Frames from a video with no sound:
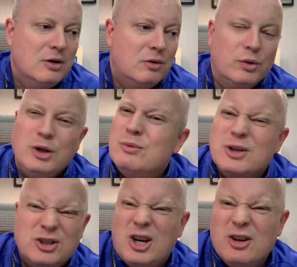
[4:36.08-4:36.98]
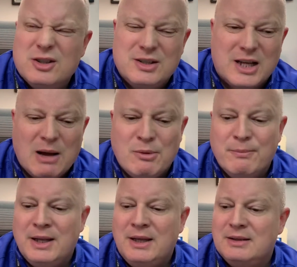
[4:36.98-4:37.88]
really want to share in just a couple
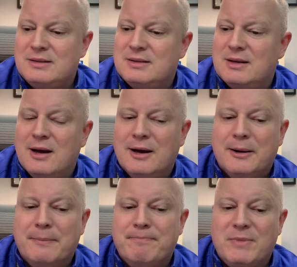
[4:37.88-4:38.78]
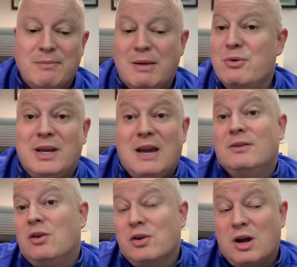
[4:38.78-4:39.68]
minutes. And maybe we can have a
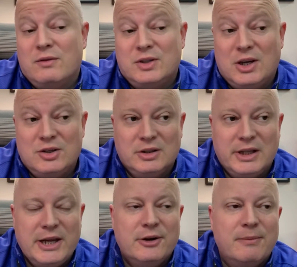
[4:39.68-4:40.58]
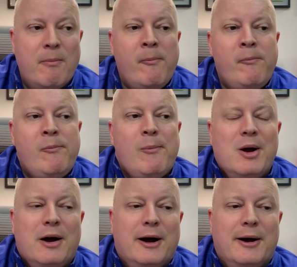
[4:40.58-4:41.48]
longer conversation later.
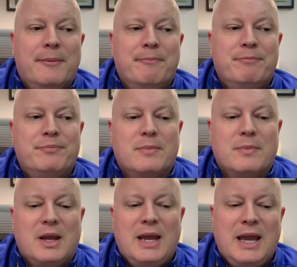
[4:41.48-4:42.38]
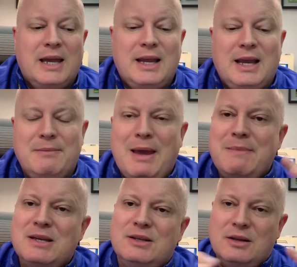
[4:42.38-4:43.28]
And
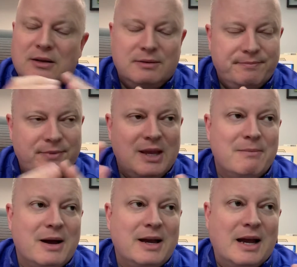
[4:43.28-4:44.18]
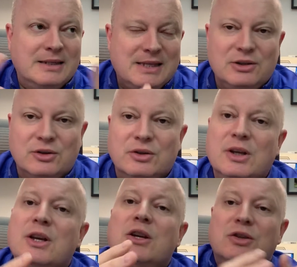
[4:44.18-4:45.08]
maybe in my ideal,
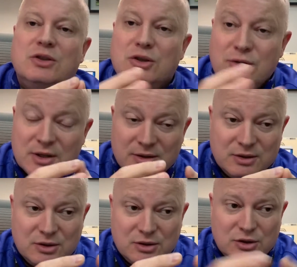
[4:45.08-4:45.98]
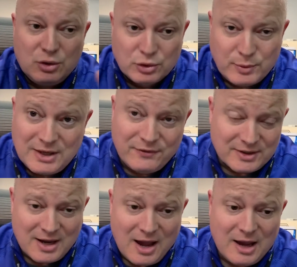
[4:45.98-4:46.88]
do this 2 or 3
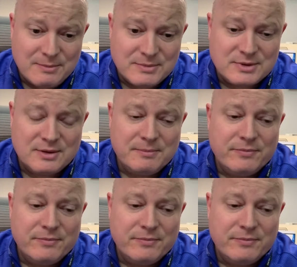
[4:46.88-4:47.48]
different times